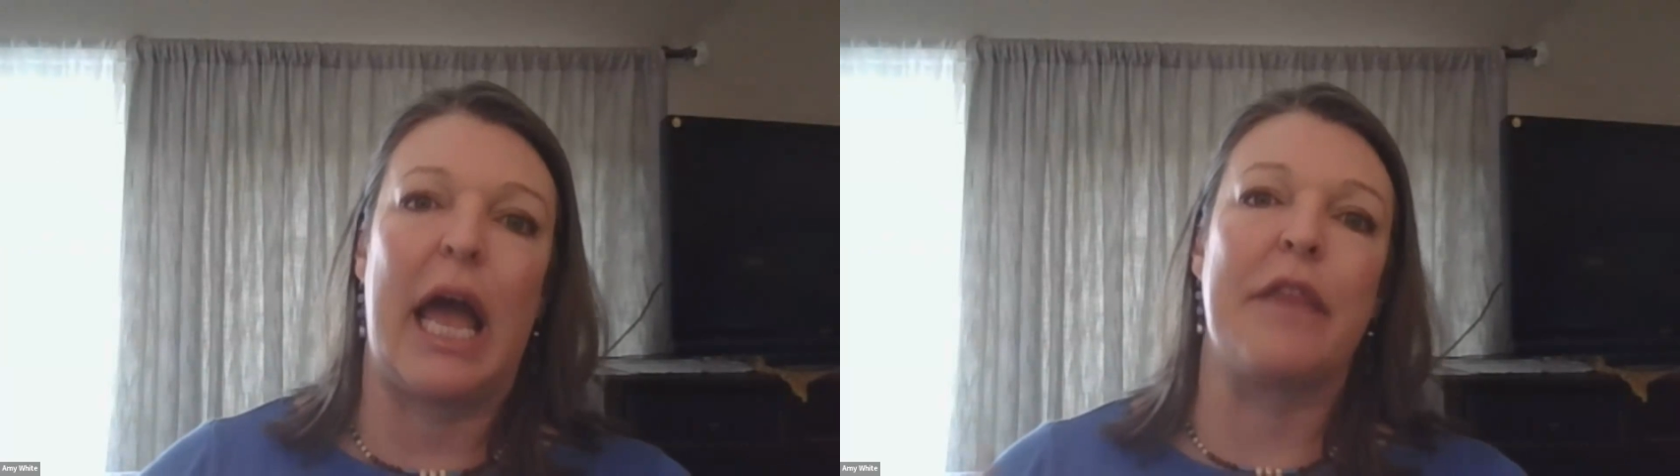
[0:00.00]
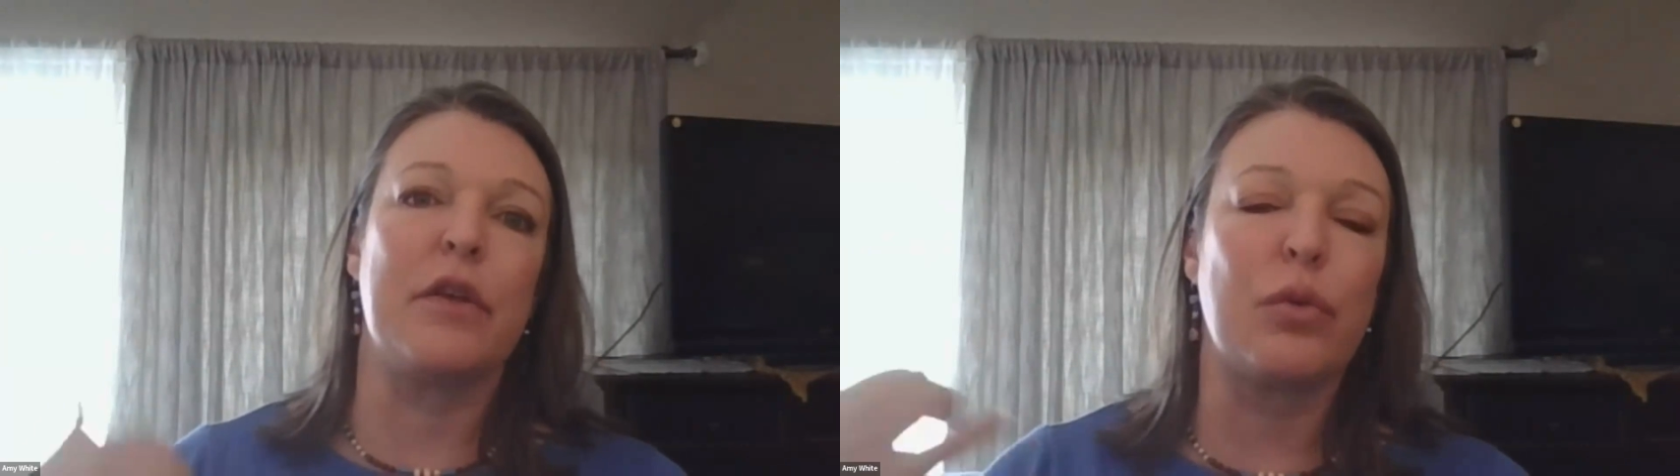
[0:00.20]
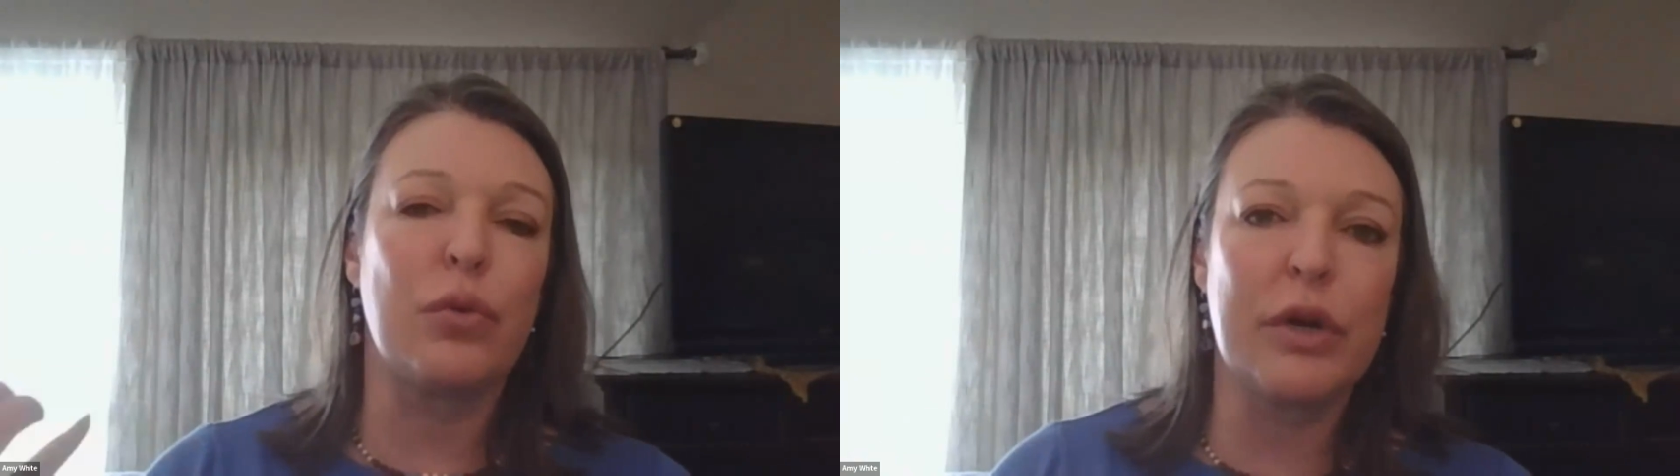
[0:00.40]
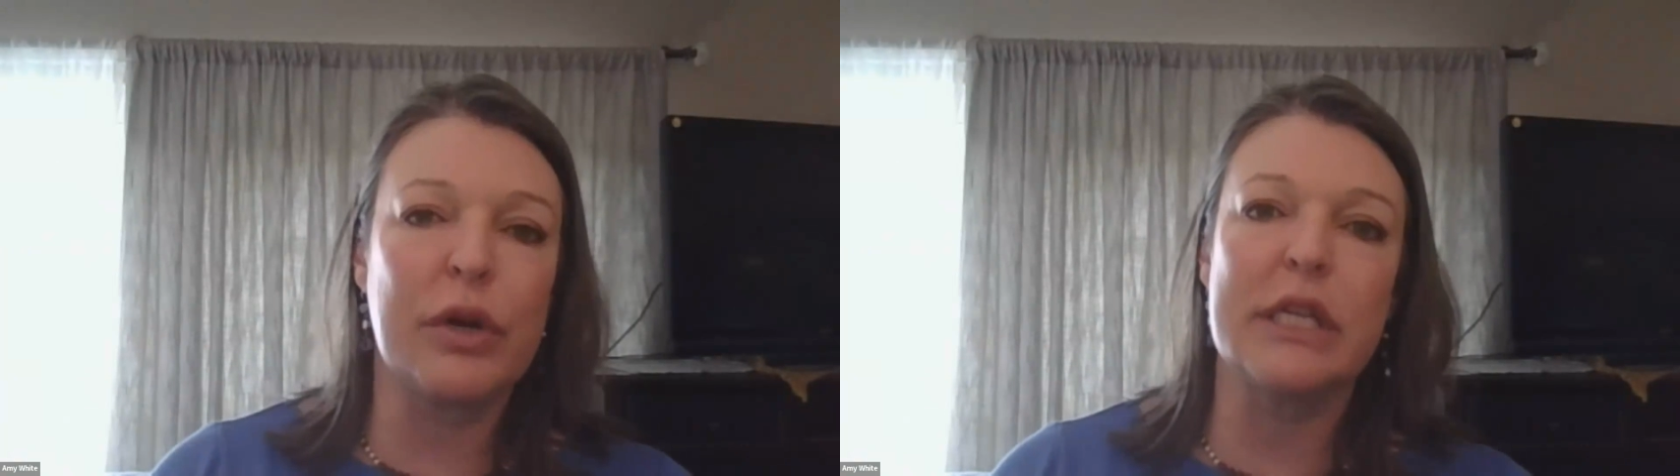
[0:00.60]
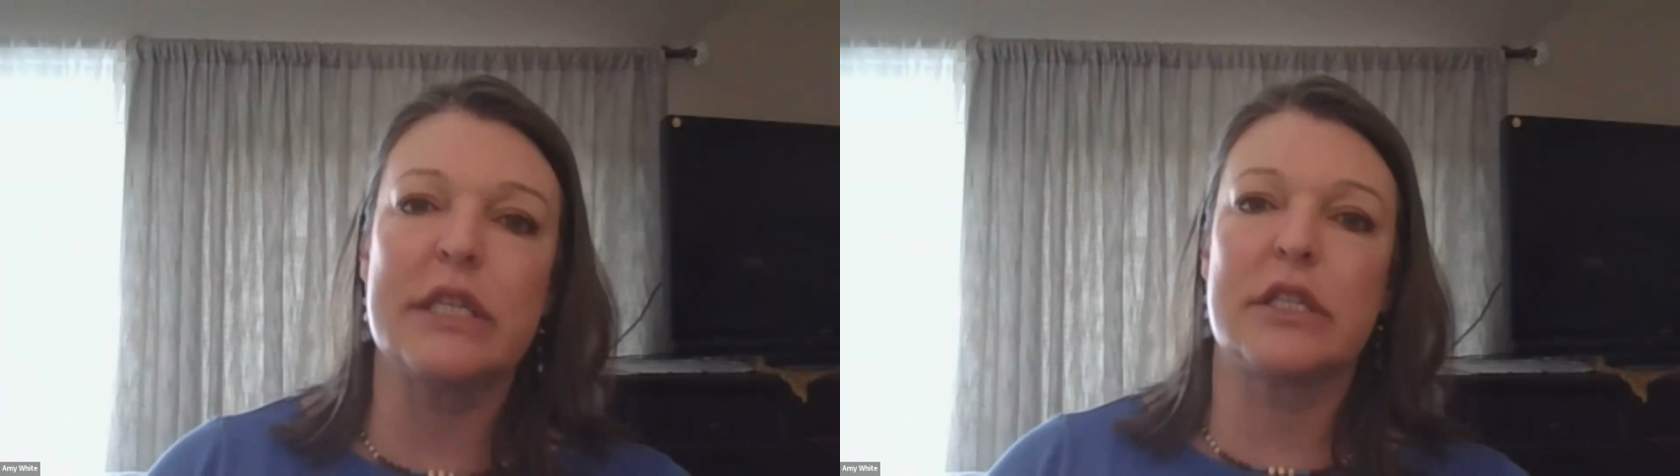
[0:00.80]
and then
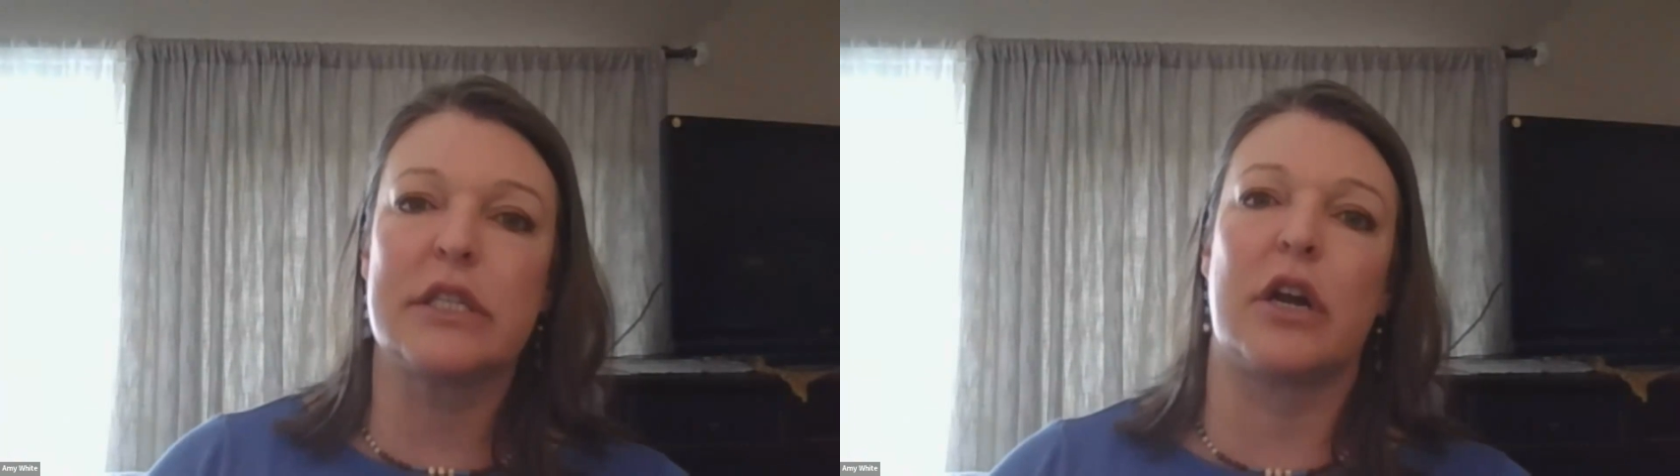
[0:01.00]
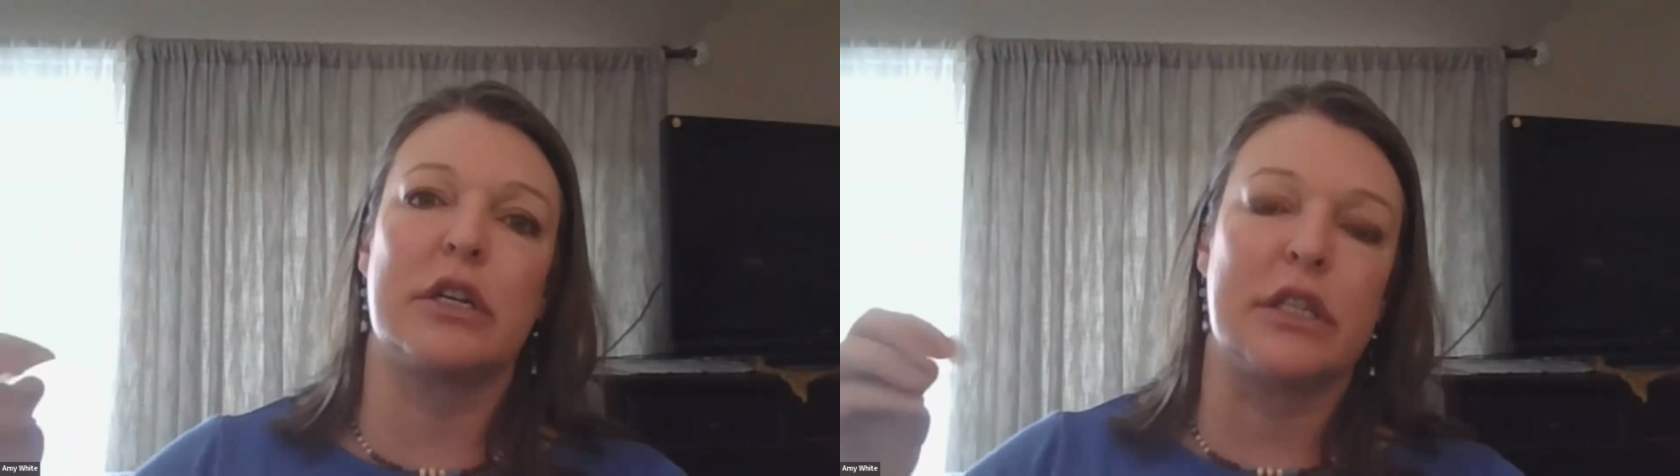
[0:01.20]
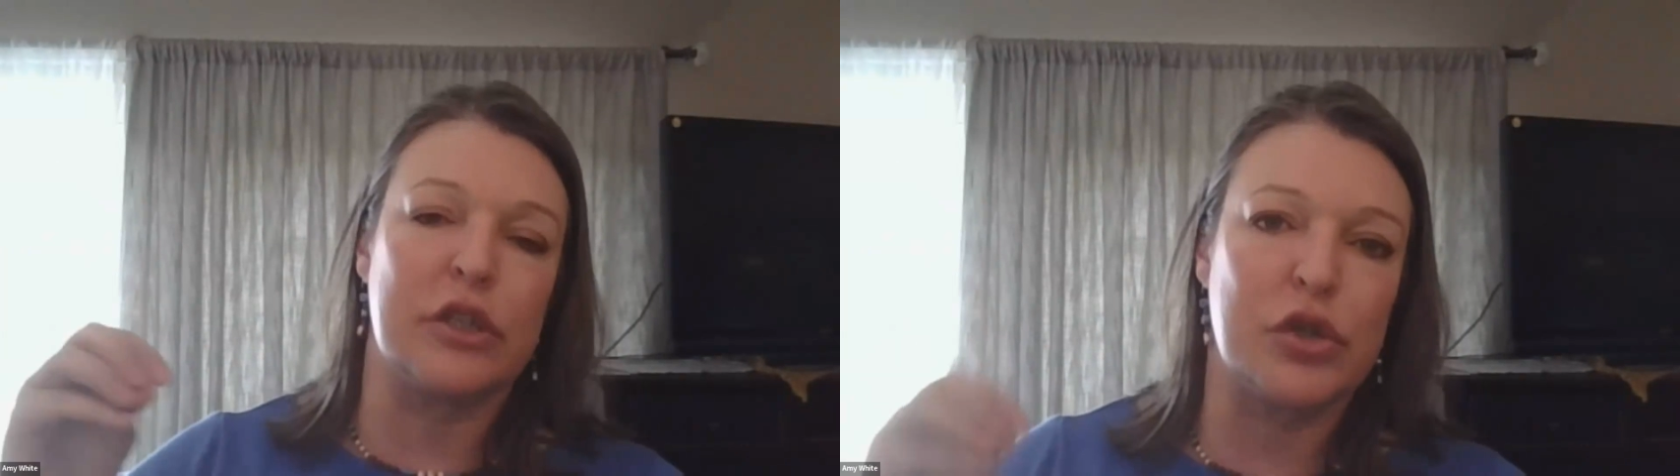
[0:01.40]
really start to